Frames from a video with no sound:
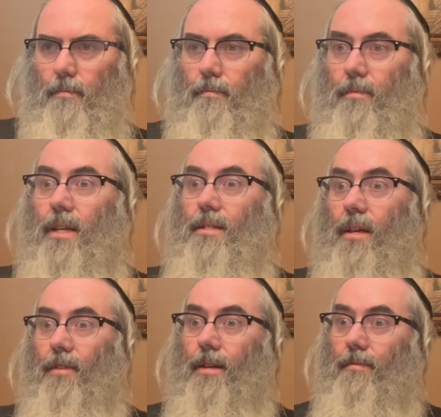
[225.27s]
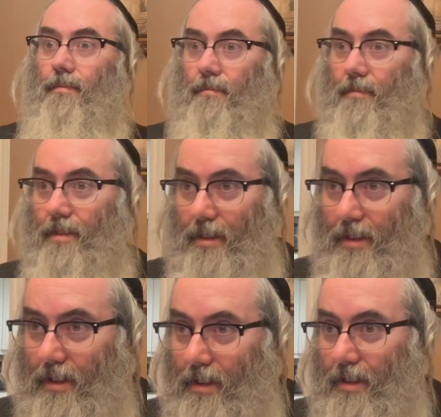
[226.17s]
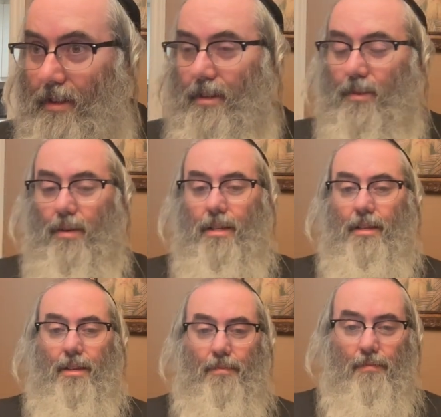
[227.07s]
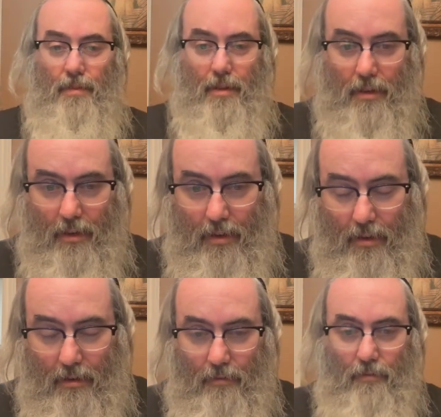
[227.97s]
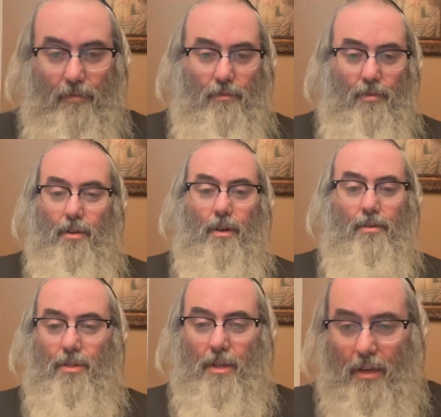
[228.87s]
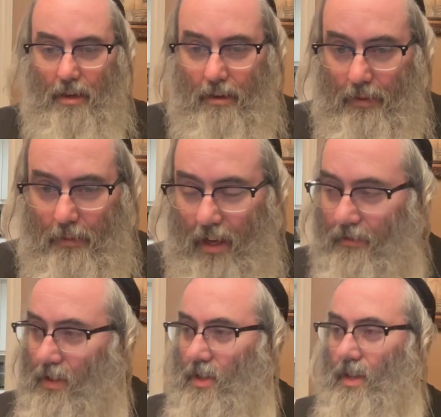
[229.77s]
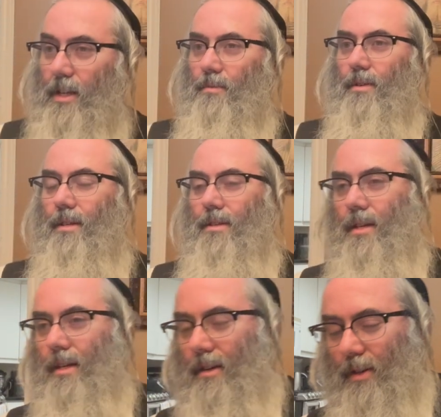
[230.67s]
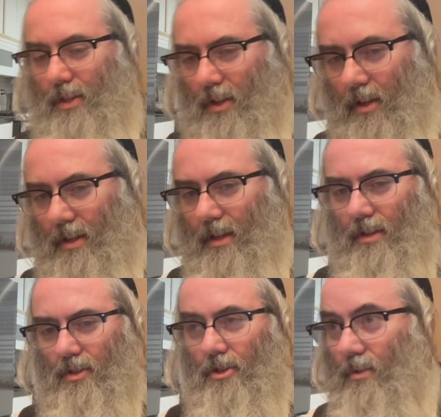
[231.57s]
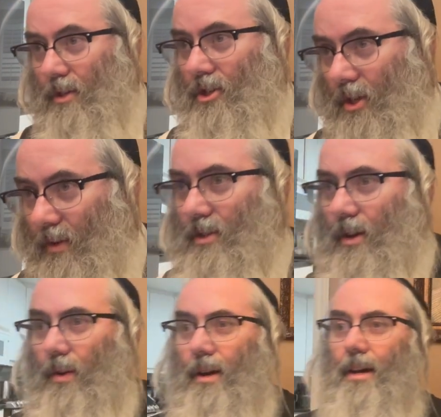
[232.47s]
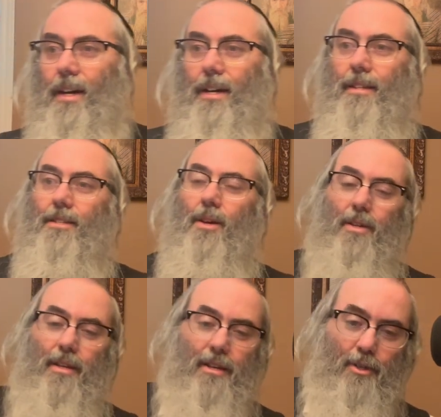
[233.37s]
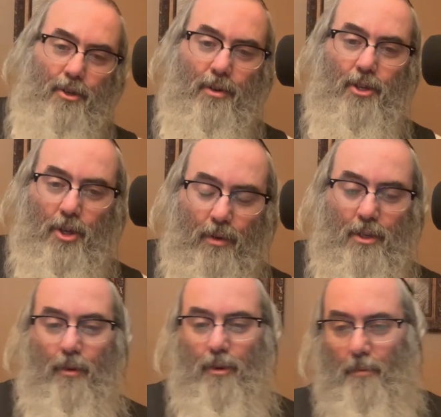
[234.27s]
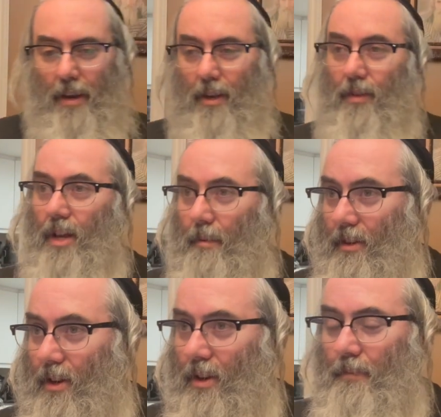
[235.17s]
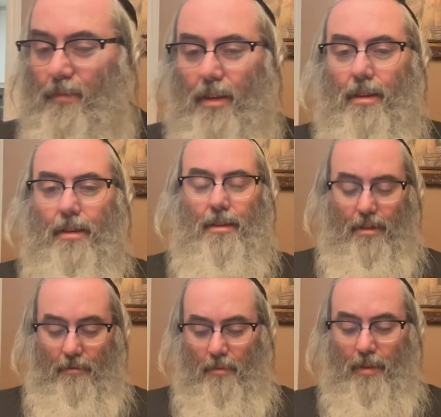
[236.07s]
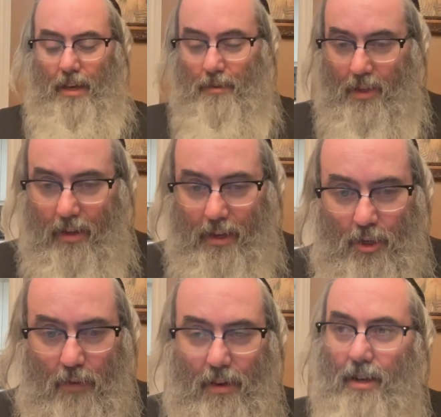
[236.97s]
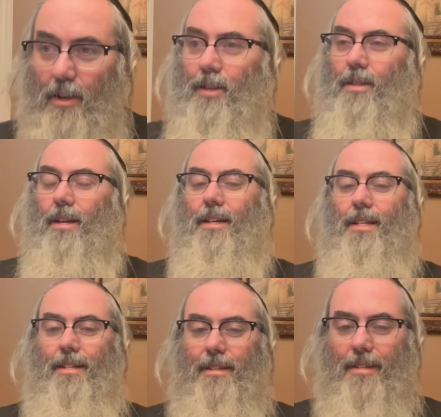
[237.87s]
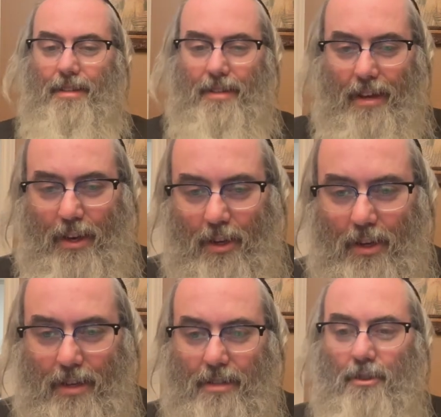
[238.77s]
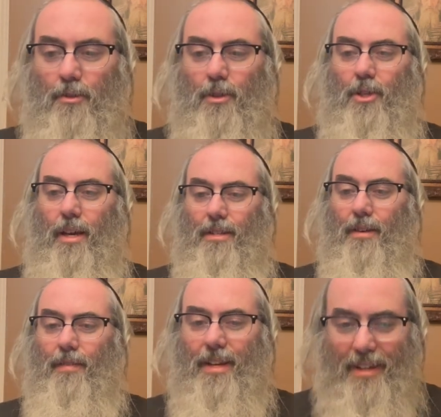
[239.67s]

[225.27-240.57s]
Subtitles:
Thanksgiving, right? Who knows? People have these things where they say, "Oh, this holiday is the Jewish so-and-so. This holiday is the Jewish so-and-so," depending on the time of year. Rabbi Nachman is telling us over here that Chanuka is the Jewish Thanksgiving.